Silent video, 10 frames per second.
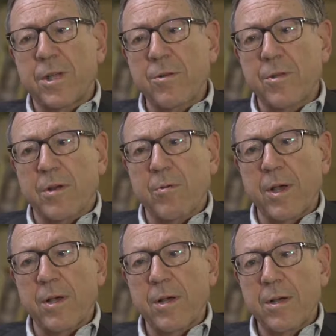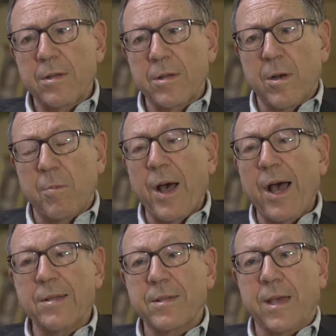South Korea to go
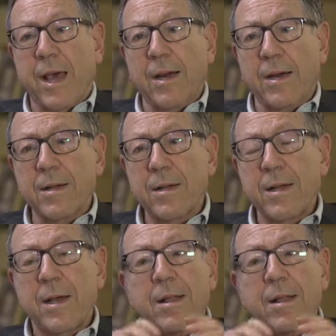back to Canada.